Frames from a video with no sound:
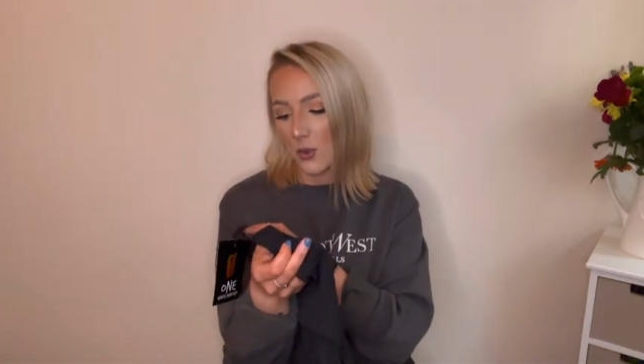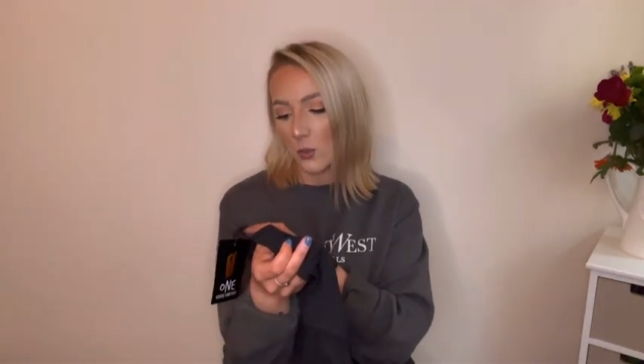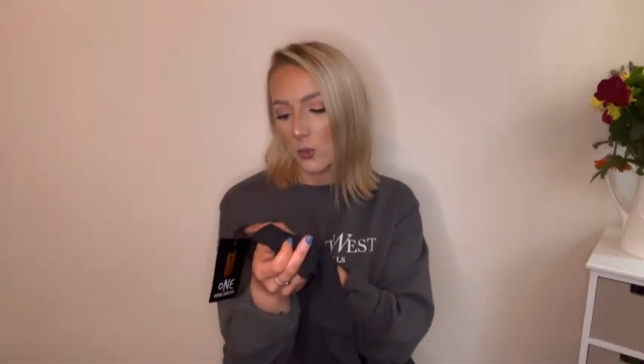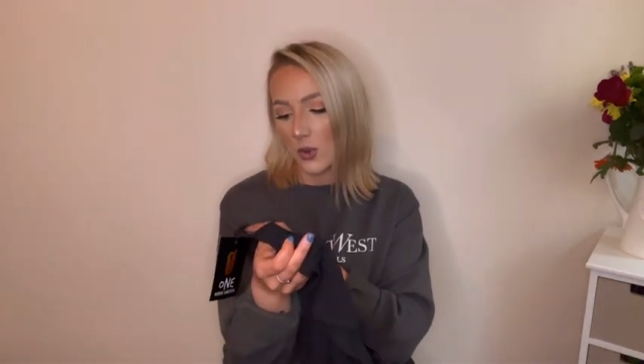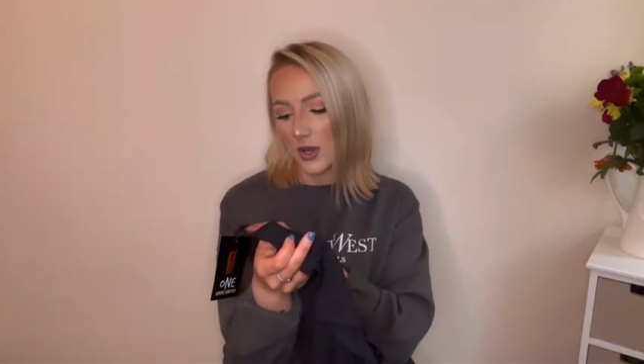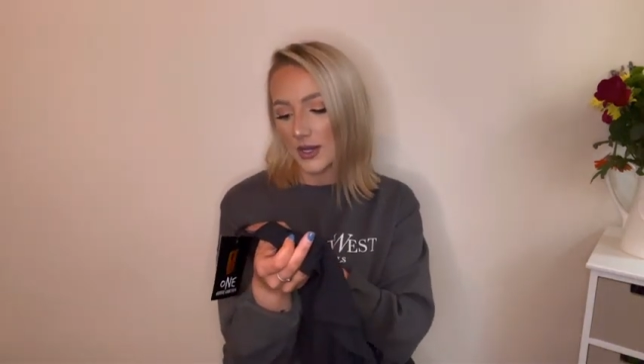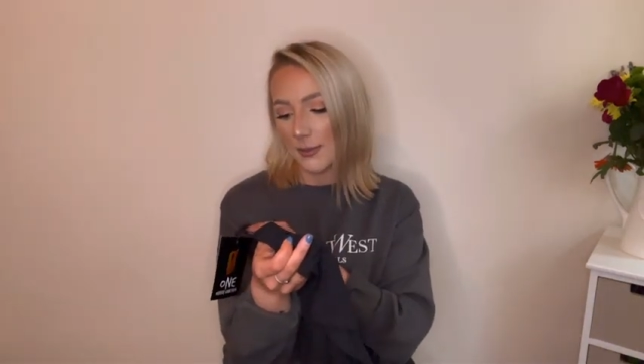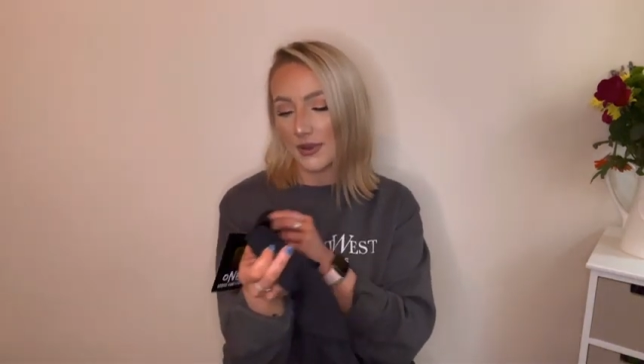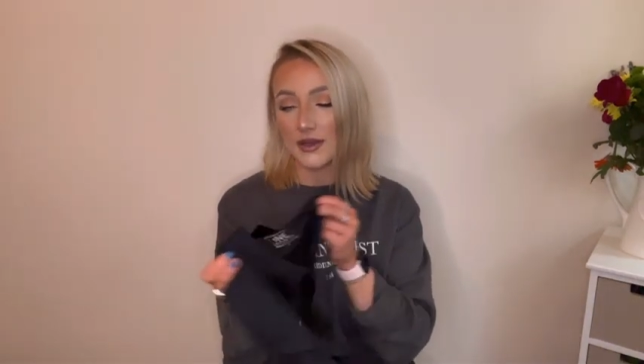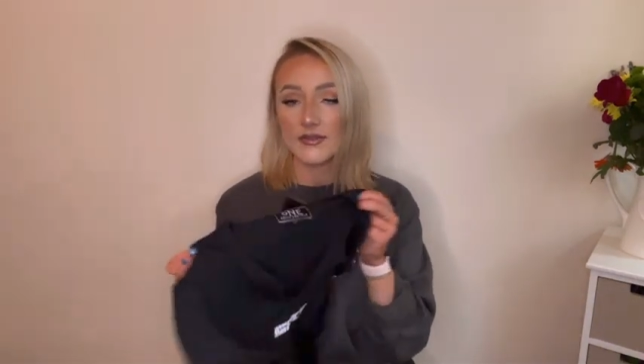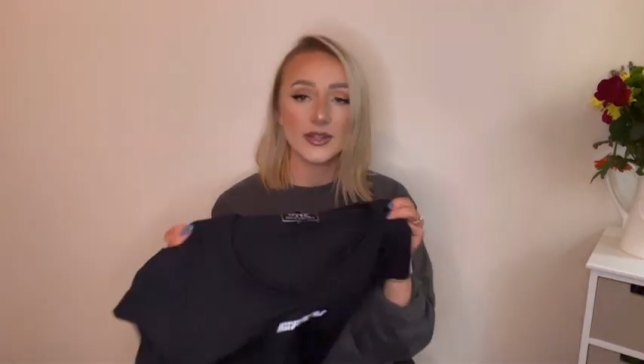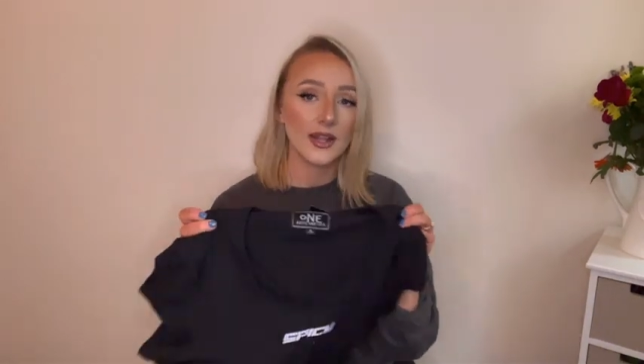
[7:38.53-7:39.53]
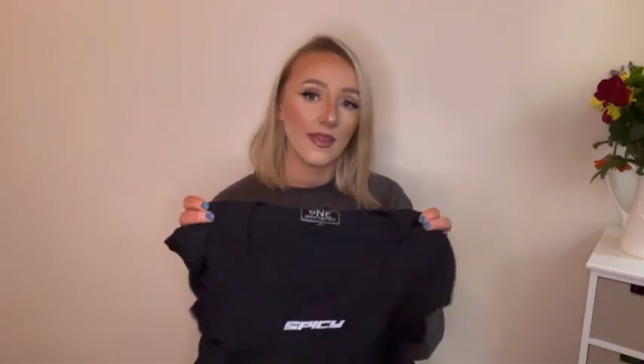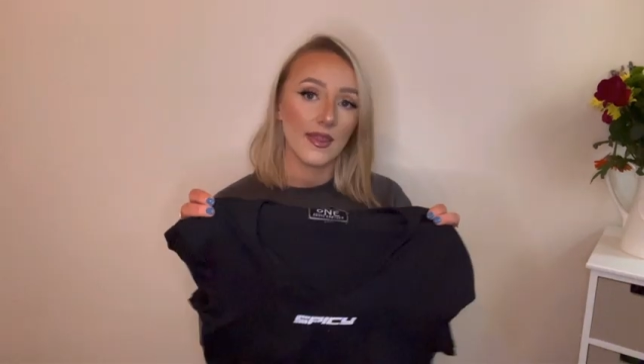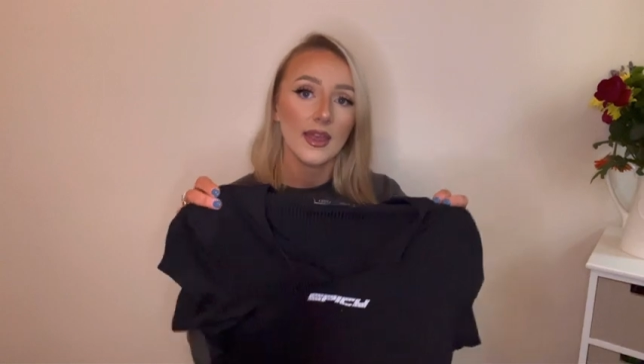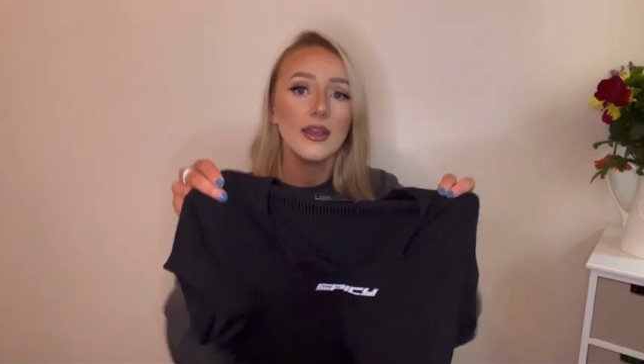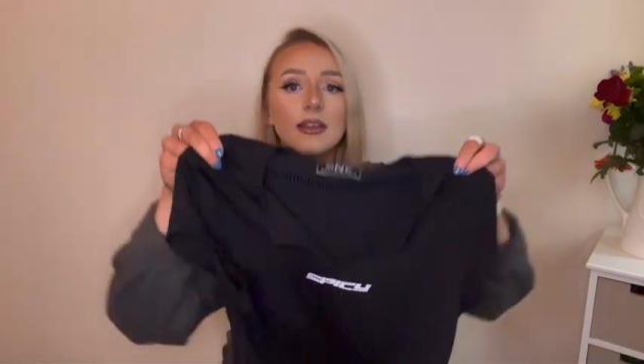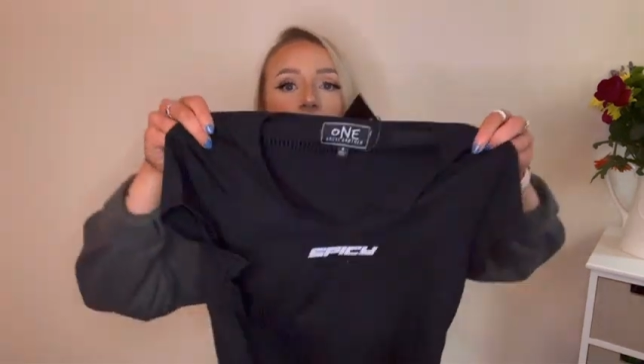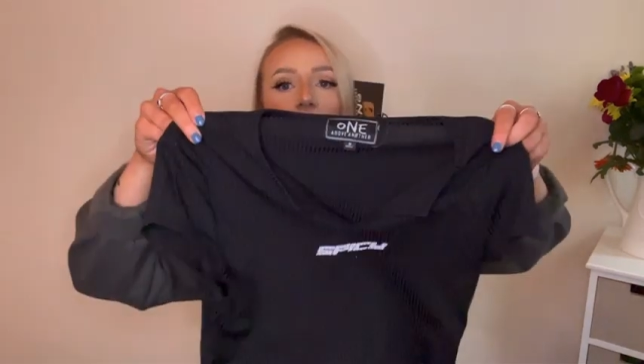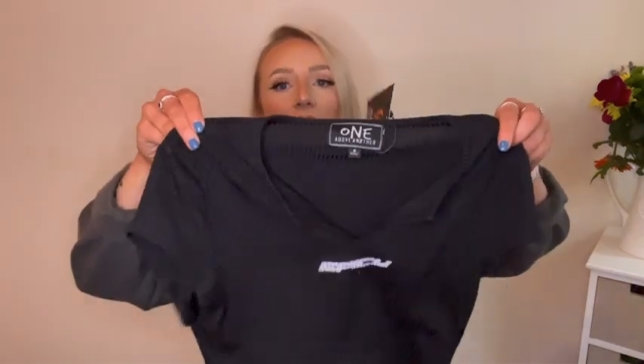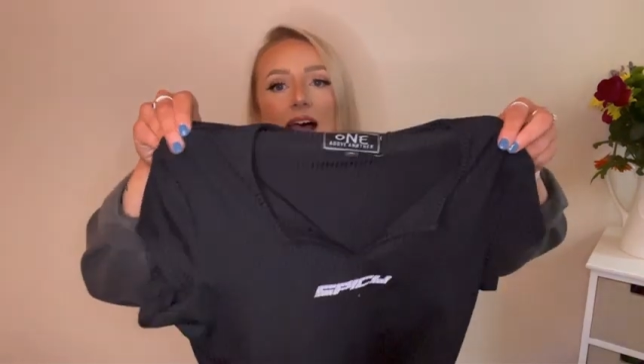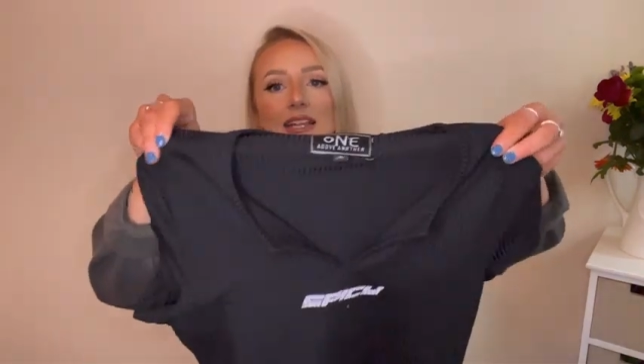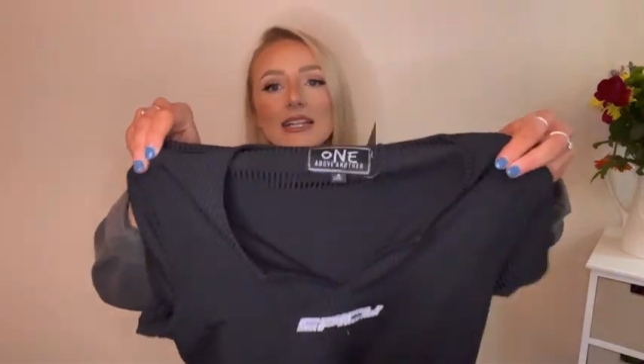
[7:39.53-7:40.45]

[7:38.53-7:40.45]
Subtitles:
One Above Another. And it